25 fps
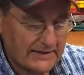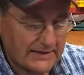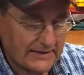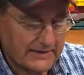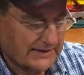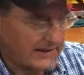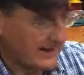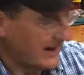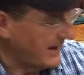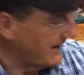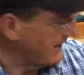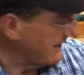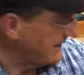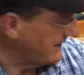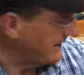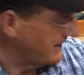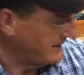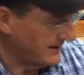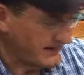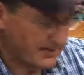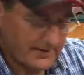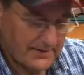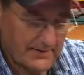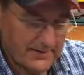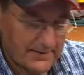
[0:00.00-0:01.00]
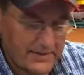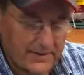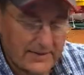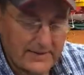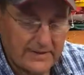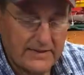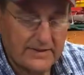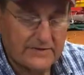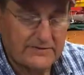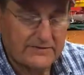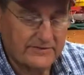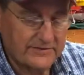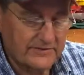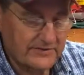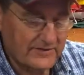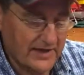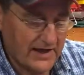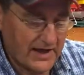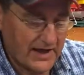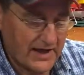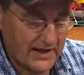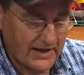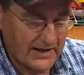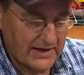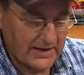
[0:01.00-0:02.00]
you take this
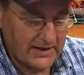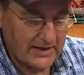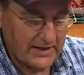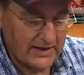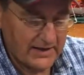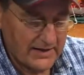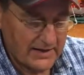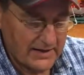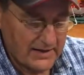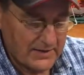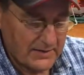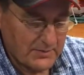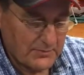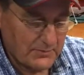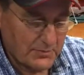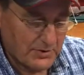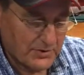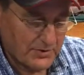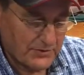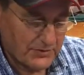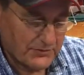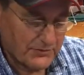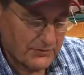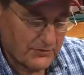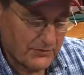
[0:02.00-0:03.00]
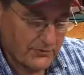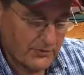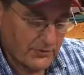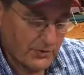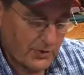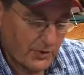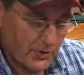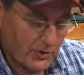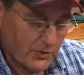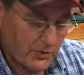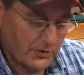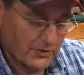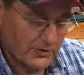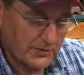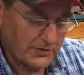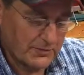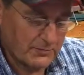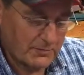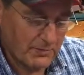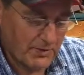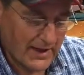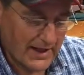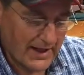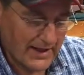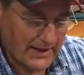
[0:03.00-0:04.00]
nut, put it through the hole in the
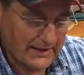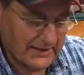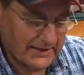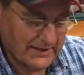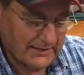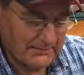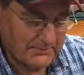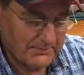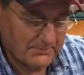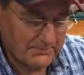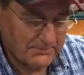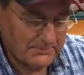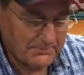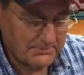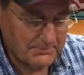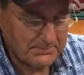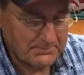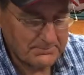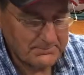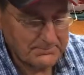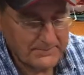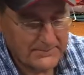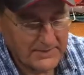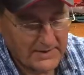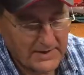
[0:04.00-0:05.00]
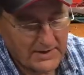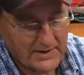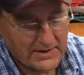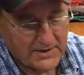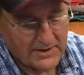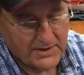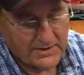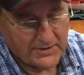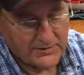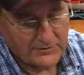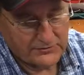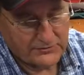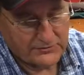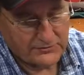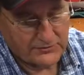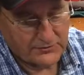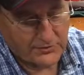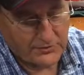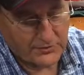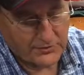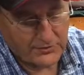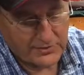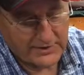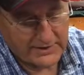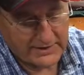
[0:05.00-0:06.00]
bracket,
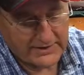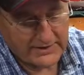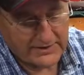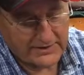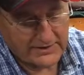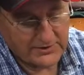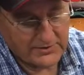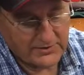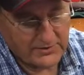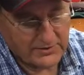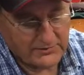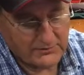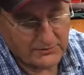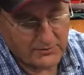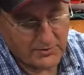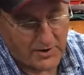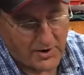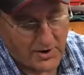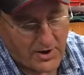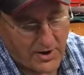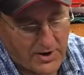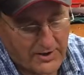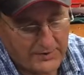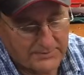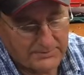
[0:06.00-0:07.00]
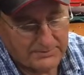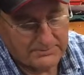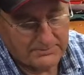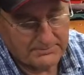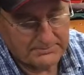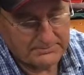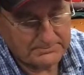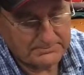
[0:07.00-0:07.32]
screw it into your rod.